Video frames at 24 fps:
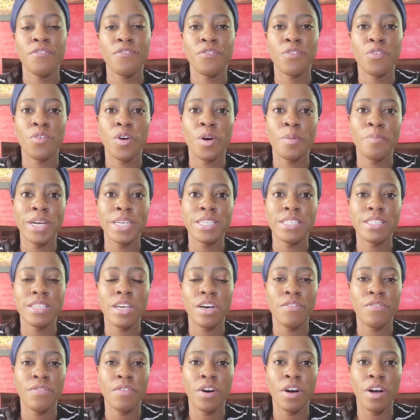for
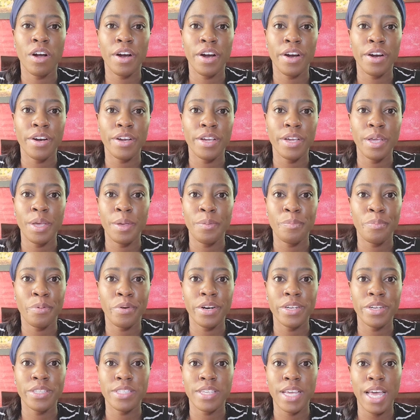myself are
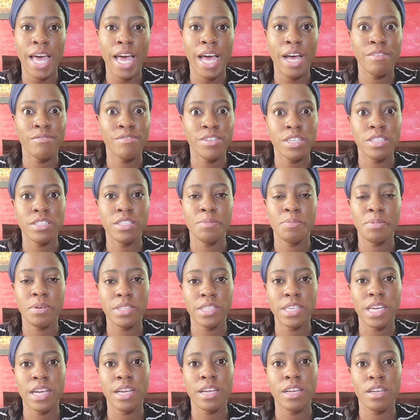important to have just to
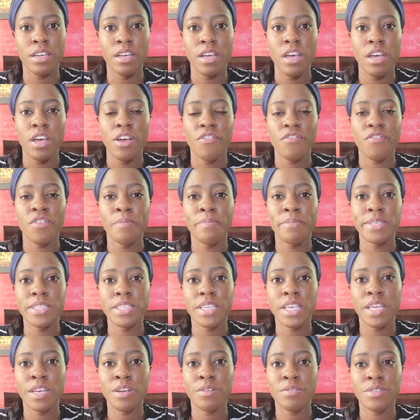protect from
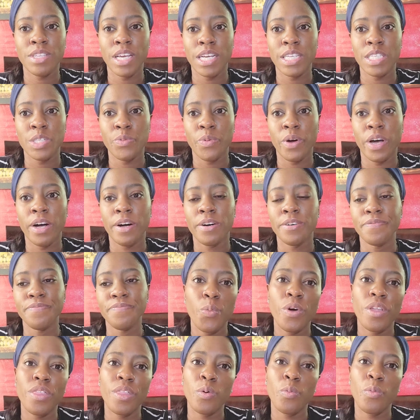mosquitoes as well.
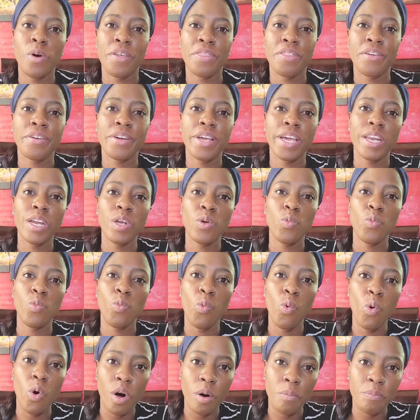With the weather
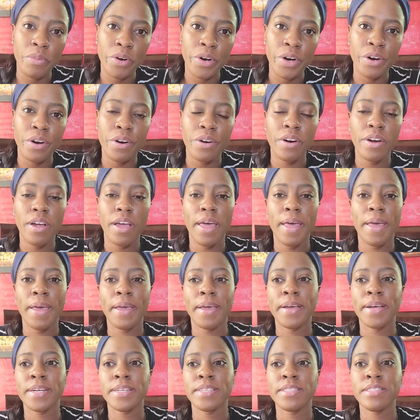getting warmer
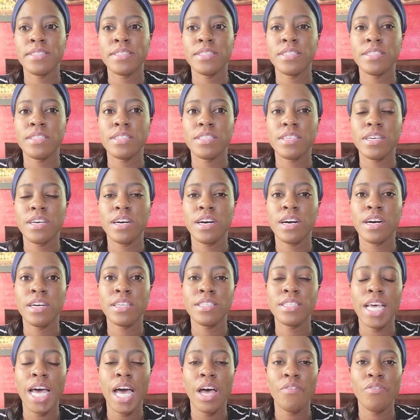and
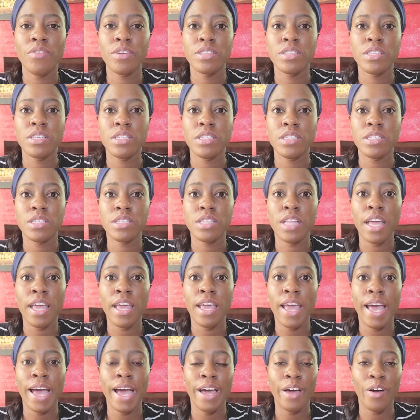us having to
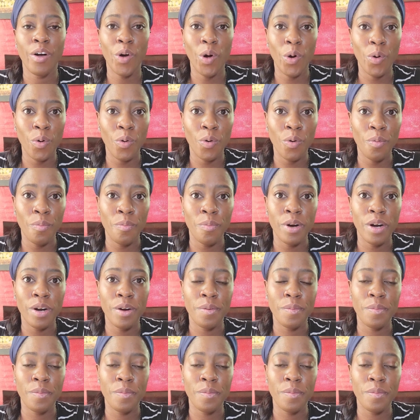stay at home